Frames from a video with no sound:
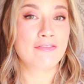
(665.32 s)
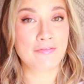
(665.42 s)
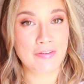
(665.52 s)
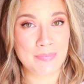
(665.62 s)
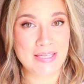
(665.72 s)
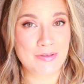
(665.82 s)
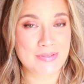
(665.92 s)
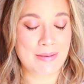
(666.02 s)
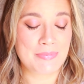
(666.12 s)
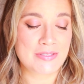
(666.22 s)
from filming
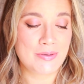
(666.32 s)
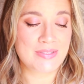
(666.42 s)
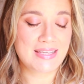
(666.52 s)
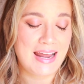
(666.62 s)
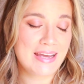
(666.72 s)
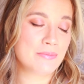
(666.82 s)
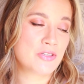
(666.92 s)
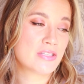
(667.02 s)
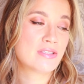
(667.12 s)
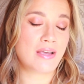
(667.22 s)
those episodes. And I am
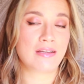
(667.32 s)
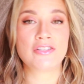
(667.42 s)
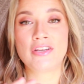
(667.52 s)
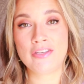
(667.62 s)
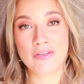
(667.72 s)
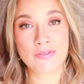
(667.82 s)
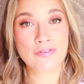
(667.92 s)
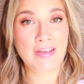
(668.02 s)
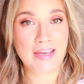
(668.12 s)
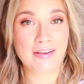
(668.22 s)
just such a huge
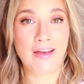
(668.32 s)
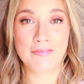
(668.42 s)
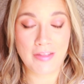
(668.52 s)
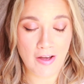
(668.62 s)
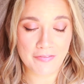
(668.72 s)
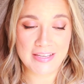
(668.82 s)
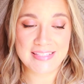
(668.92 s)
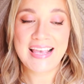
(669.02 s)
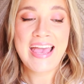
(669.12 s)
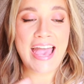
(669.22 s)
fan of The Office.